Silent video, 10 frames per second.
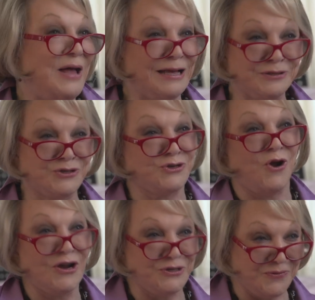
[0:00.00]
not in
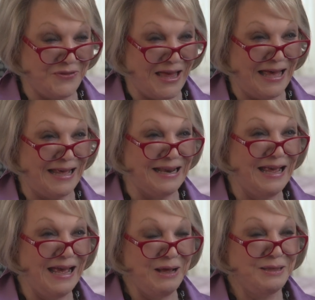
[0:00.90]
charge of that.
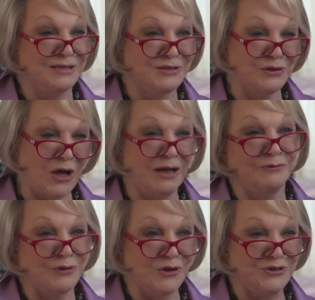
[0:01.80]
There's a lot
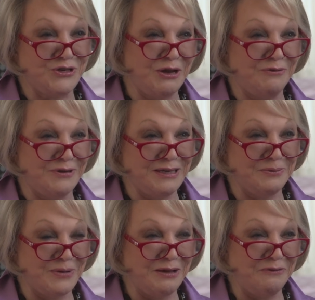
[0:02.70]
of longevity
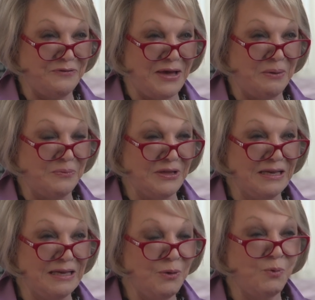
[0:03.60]
in my
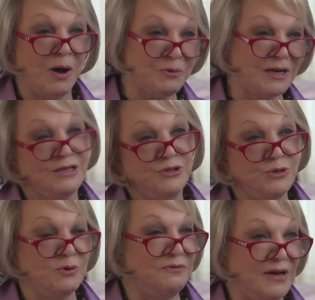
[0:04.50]
family. What would I
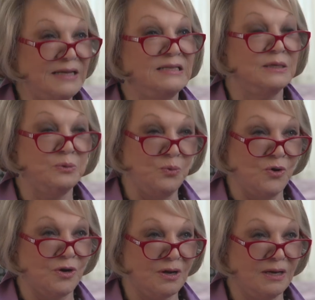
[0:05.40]
do if I didn't
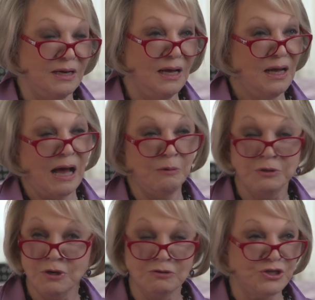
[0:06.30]
work? Mm. I
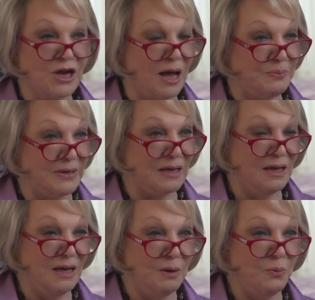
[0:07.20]
would go shopping.
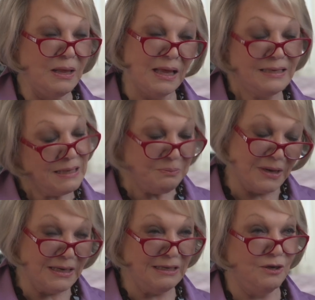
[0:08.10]
Well, I need
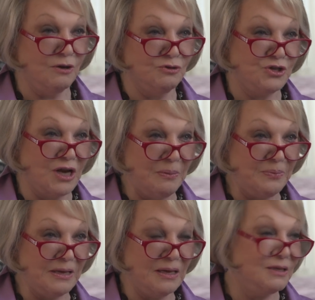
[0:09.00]
money to go
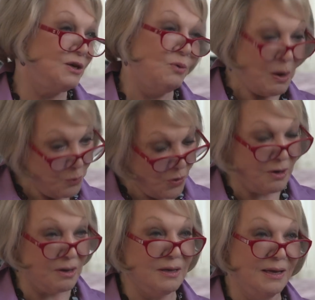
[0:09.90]
shopping, so I
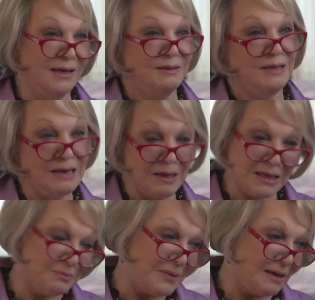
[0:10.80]
work. then I
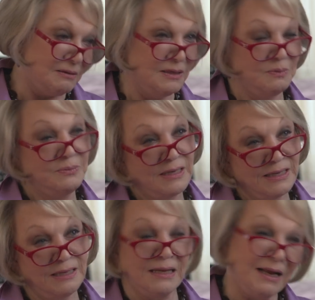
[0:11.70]
can make a little
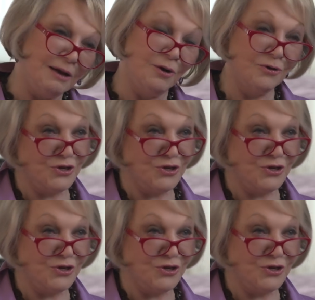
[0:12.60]
money, and then I can go